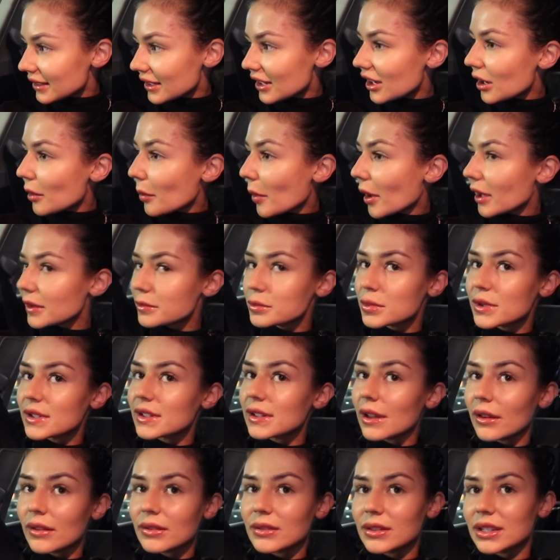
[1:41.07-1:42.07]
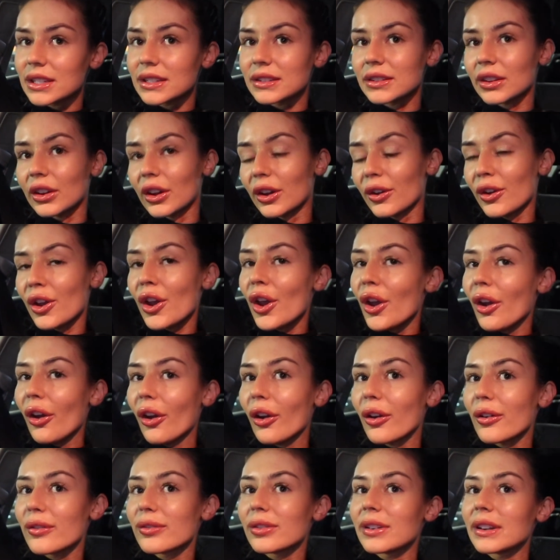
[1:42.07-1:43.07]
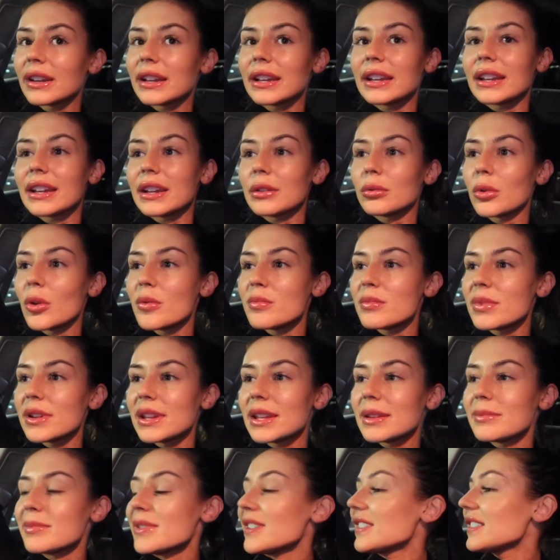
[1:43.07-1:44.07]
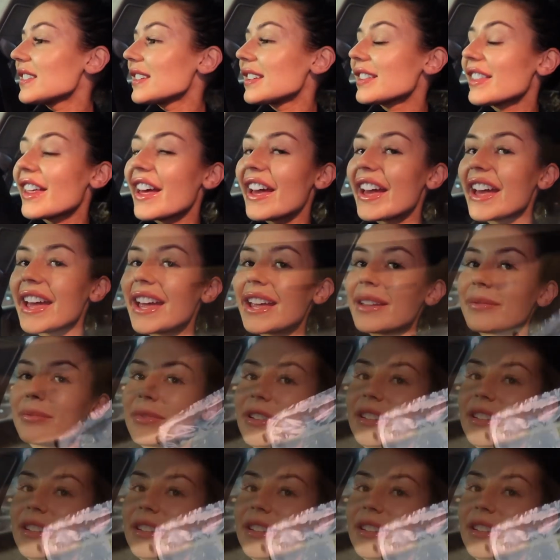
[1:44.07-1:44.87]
The car park's pretty empty, so hopefully it won't be busy in there.